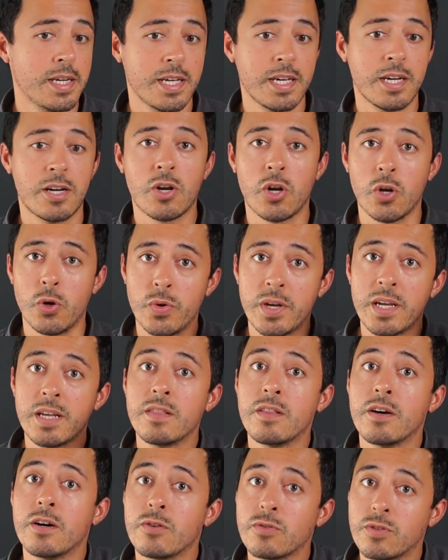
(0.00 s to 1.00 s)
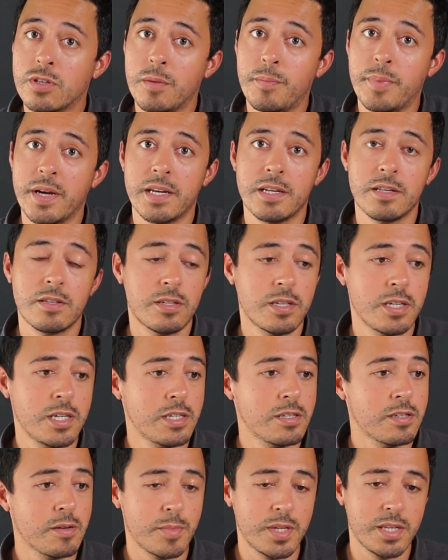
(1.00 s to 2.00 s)
including those
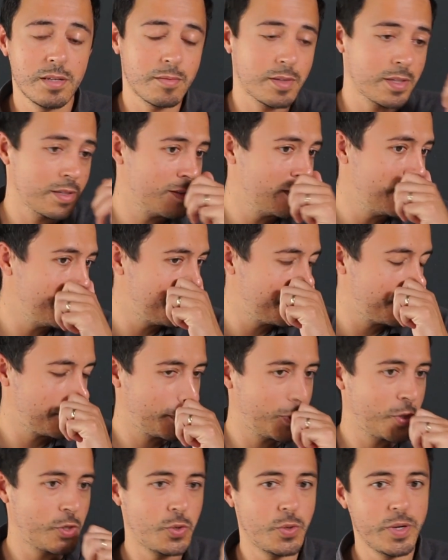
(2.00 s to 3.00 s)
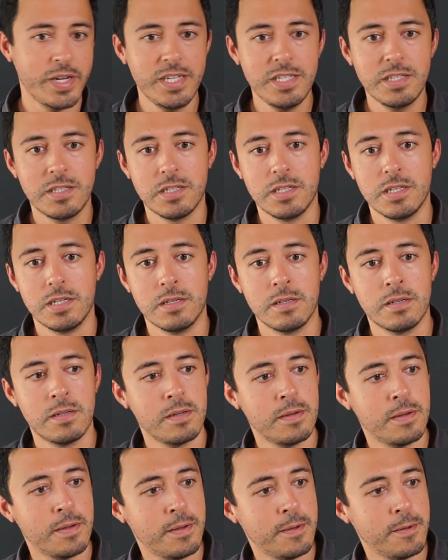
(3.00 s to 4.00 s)
dependencies. I mean, it's crazy.
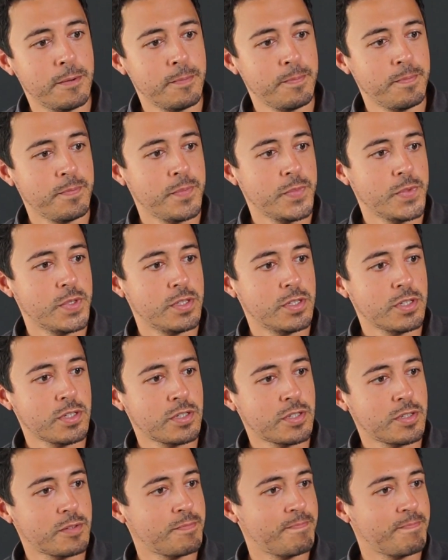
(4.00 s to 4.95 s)
Just